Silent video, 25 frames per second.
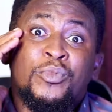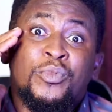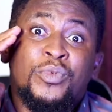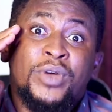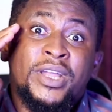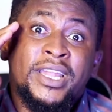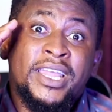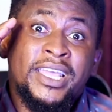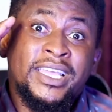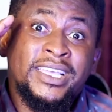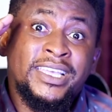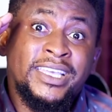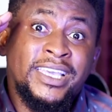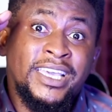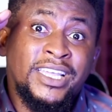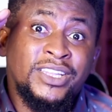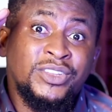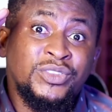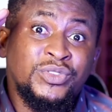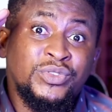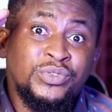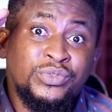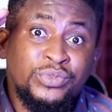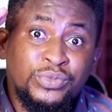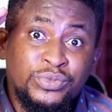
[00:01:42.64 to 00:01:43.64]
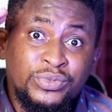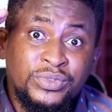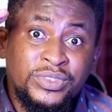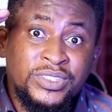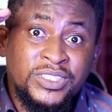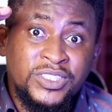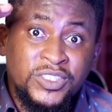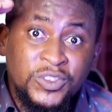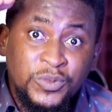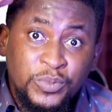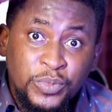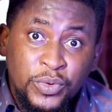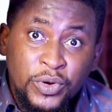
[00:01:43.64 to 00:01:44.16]
when I get to
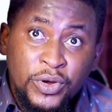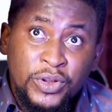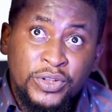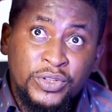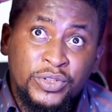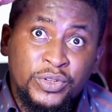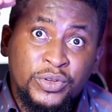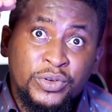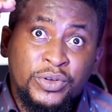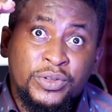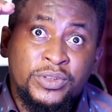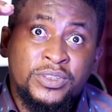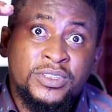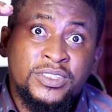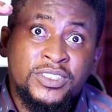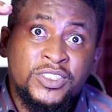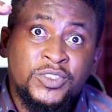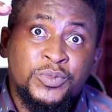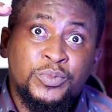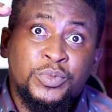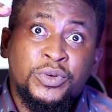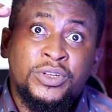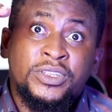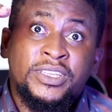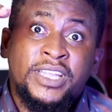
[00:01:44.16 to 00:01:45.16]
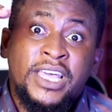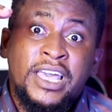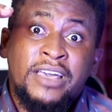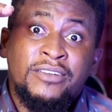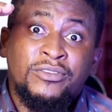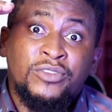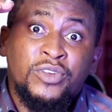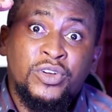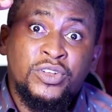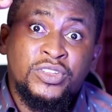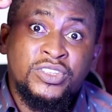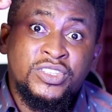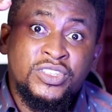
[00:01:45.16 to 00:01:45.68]
this point, or this point that
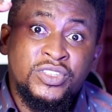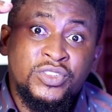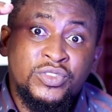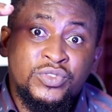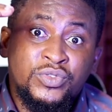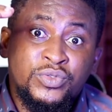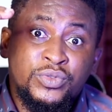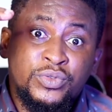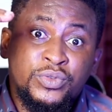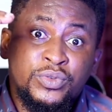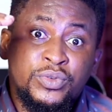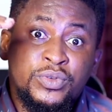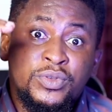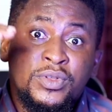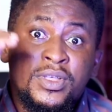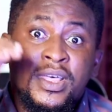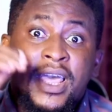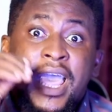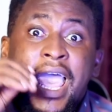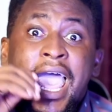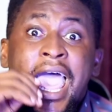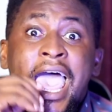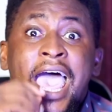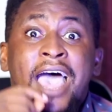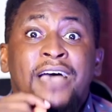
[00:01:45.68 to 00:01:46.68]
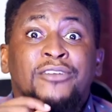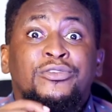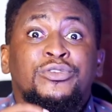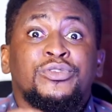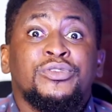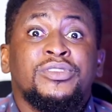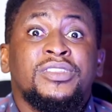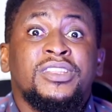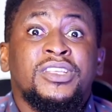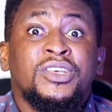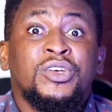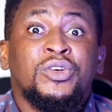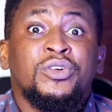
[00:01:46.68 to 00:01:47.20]
I've gotten to, I have to
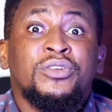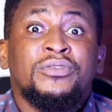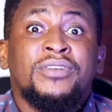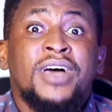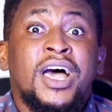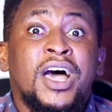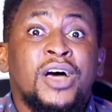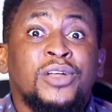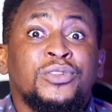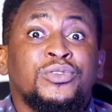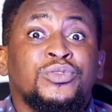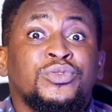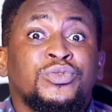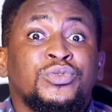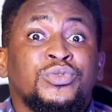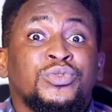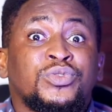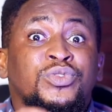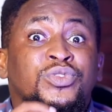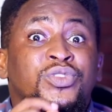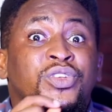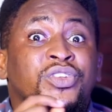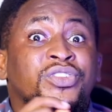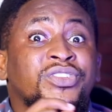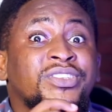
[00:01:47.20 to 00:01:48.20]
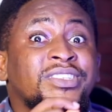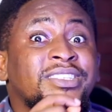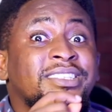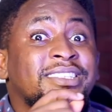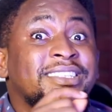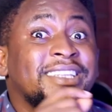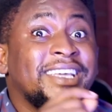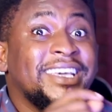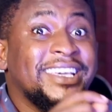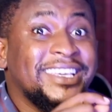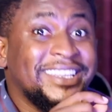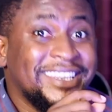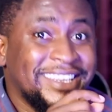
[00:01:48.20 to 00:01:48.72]
think of how to
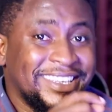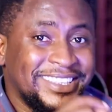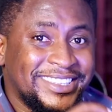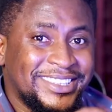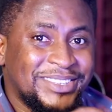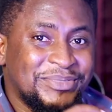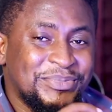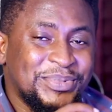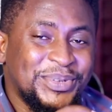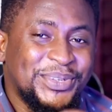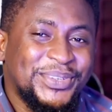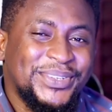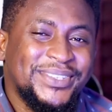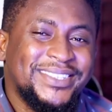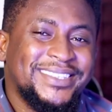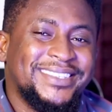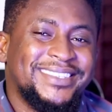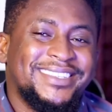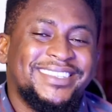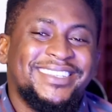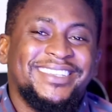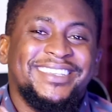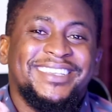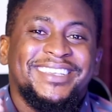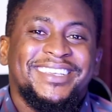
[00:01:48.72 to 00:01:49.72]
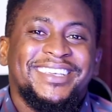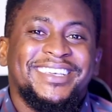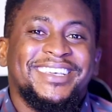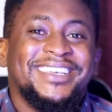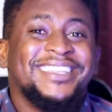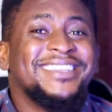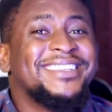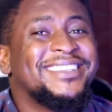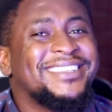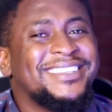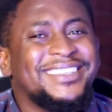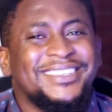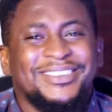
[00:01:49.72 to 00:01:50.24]
sustain it. Because see,
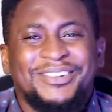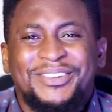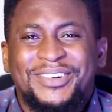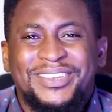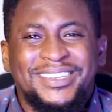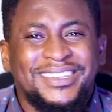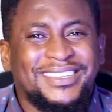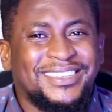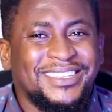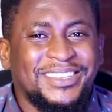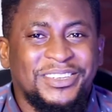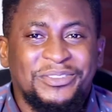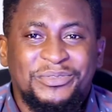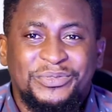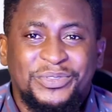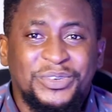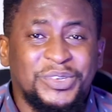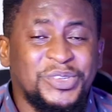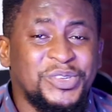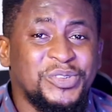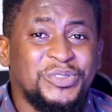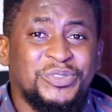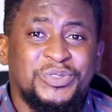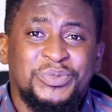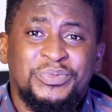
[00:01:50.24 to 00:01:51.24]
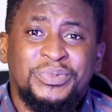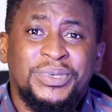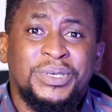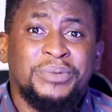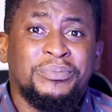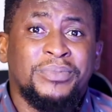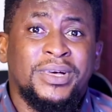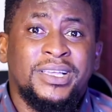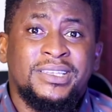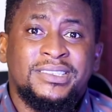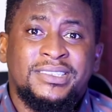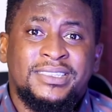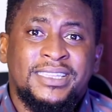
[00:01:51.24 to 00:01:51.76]
it's one thing for you to be
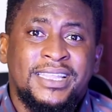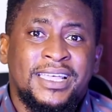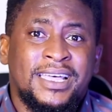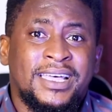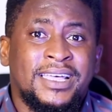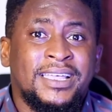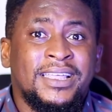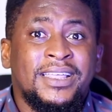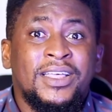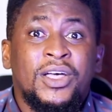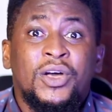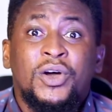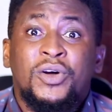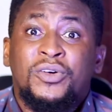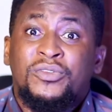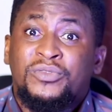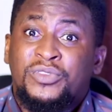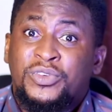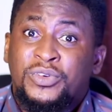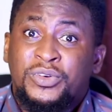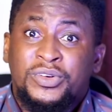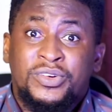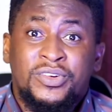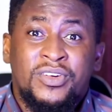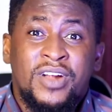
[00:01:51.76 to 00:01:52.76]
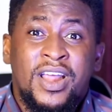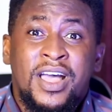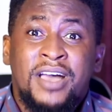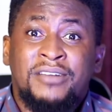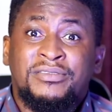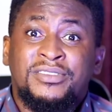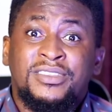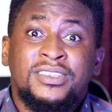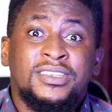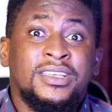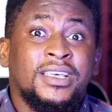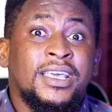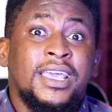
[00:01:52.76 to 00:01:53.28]
a master of your
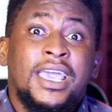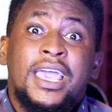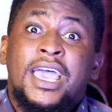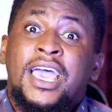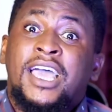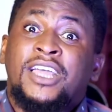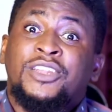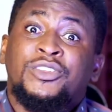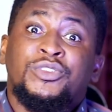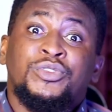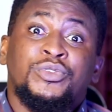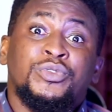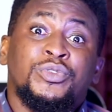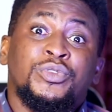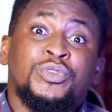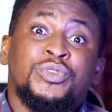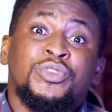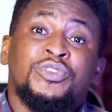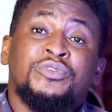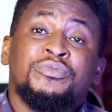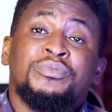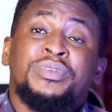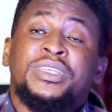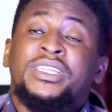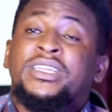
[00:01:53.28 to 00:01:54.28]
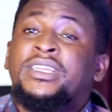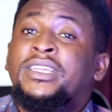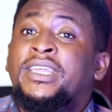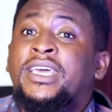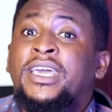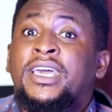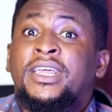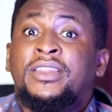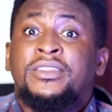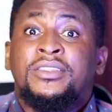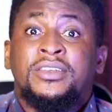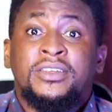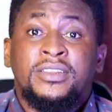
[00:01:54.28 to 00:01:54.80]
craft, and you know, you've been
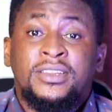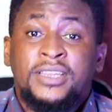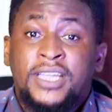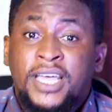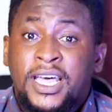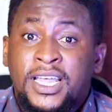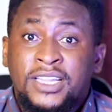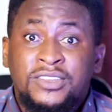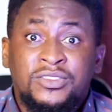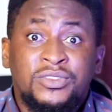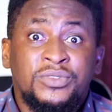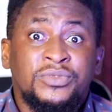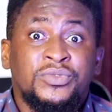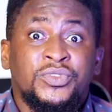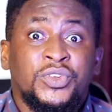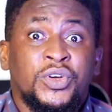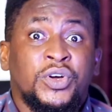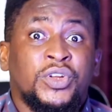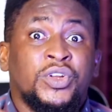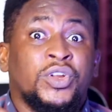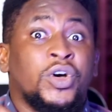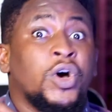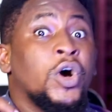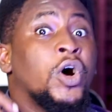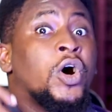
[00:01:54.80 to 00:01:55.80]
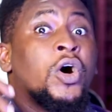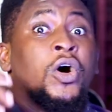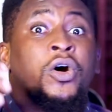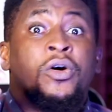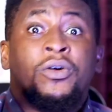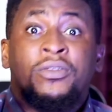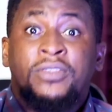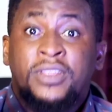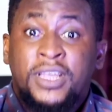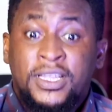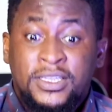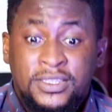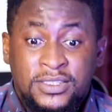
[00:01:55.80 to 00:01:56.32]
there, done that, you've done
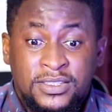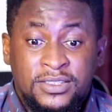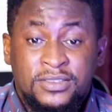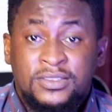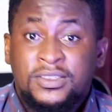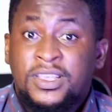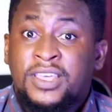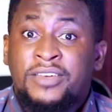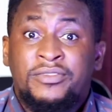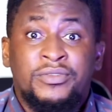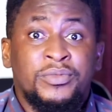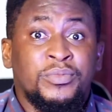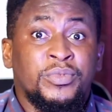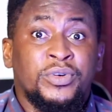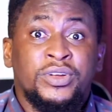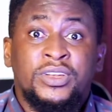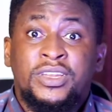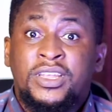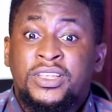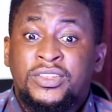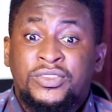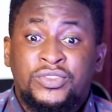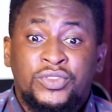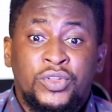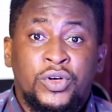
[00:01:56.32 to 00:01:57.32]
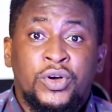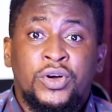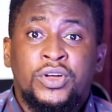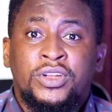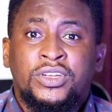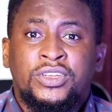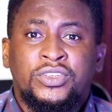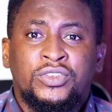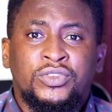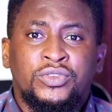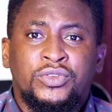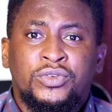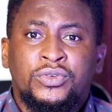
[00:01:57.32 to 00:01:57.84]
all that everybody has
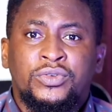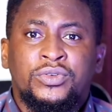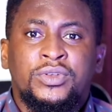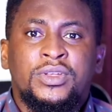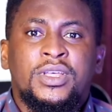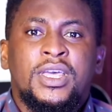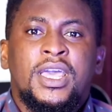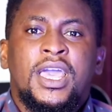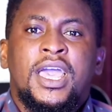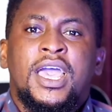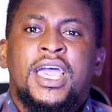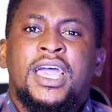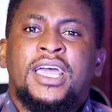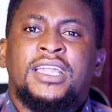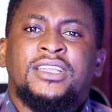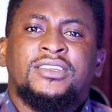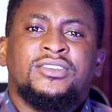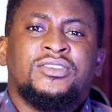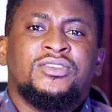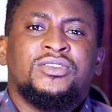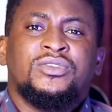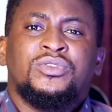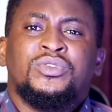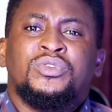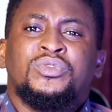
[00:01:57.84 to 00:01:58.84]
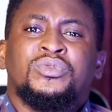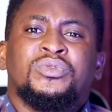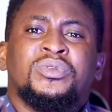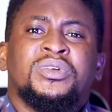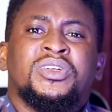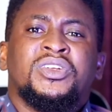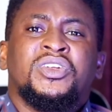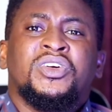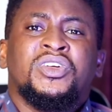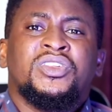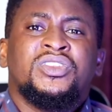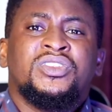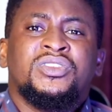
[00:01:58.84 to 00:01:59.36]
done, you know, and you
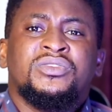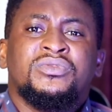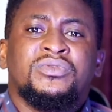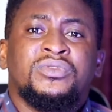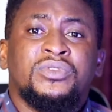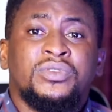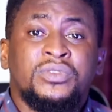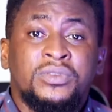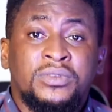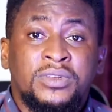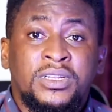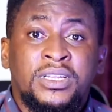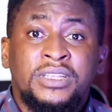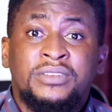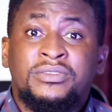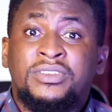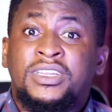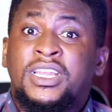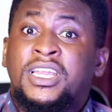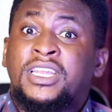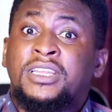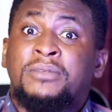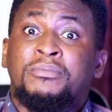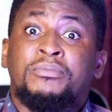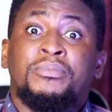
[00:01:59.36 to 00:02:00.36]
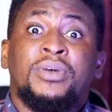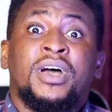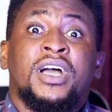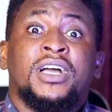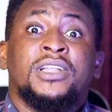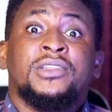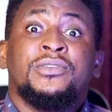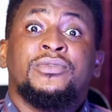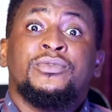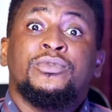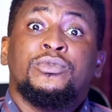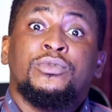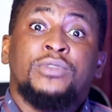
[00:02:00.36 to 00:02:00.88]
are not even living an
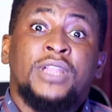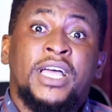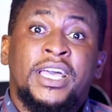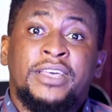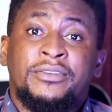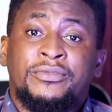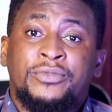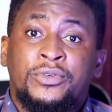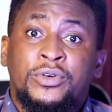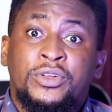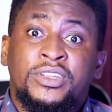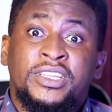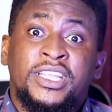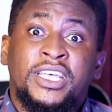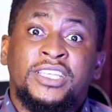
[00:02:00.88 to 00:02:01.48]
impactful life, or